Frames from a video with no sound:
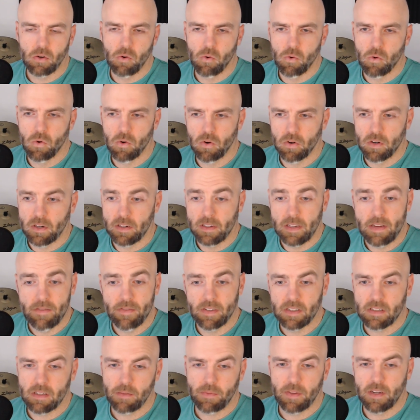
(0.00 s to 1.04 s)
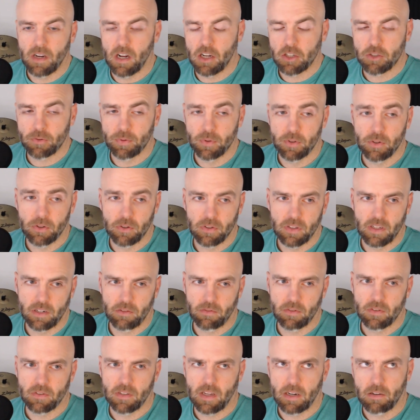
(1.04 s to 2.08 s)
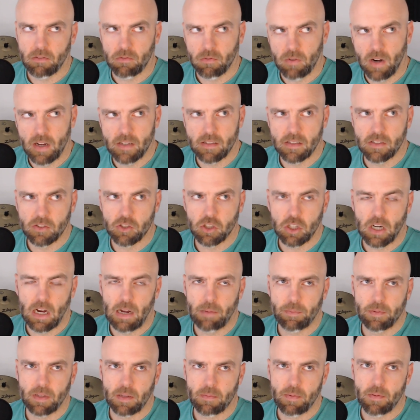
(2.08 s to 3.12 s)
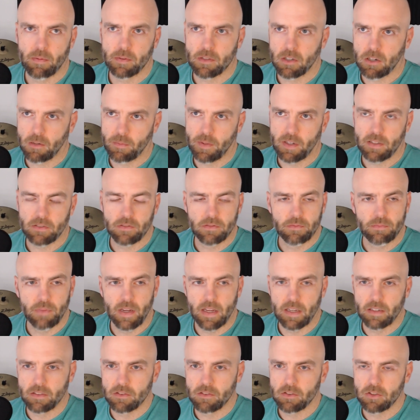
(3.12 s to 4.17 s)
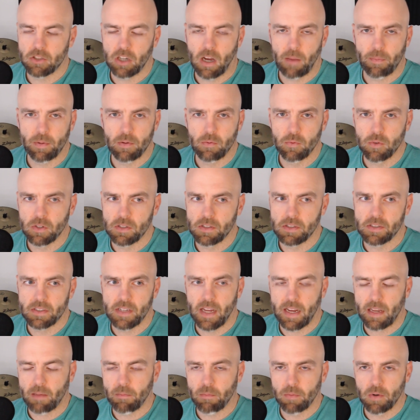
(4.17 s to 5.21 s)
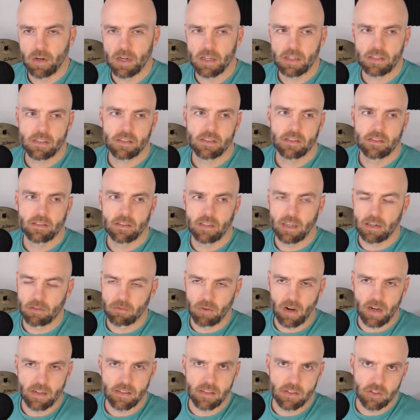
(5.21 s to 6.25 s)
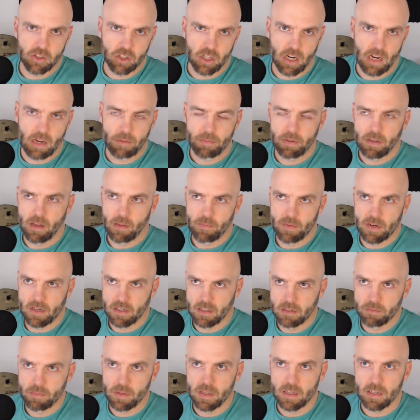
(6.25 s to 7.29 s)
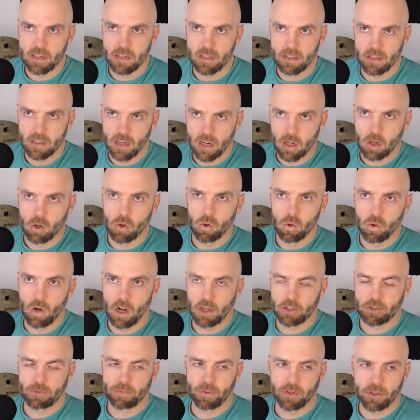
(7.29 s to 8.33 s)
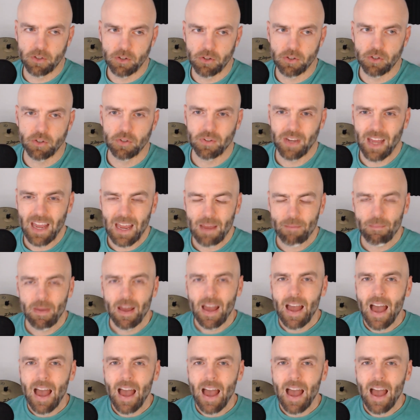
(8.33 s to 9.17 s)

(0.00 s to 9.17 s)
or even something entrepreneurial like Rise and Shop. Like people talk about, man, chopping wood, stacking bricks, like Rise and Shop. I mean, could be a cool entrepreneurial name.